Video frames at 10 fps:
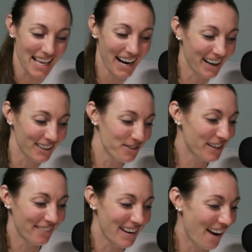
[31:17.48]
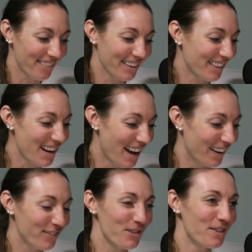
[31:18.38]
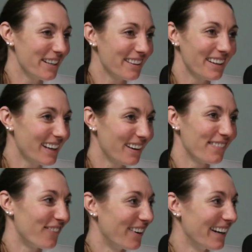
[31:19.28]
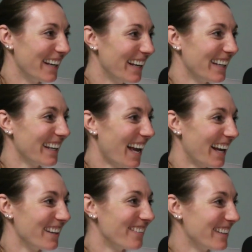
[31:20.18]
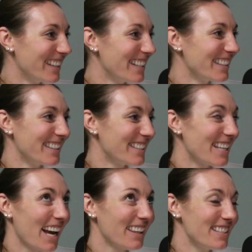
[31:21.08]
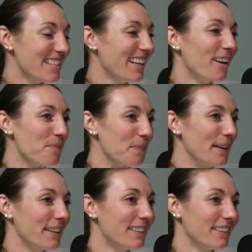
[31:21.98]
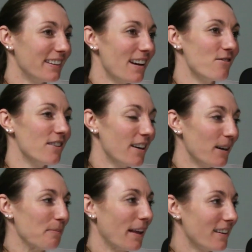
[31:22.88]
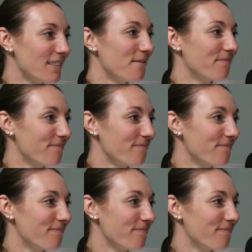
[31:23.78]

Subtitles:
there. You would have never thought if you weren't looking for it. Yeah, you wouldn't exactly see it, but legendary place.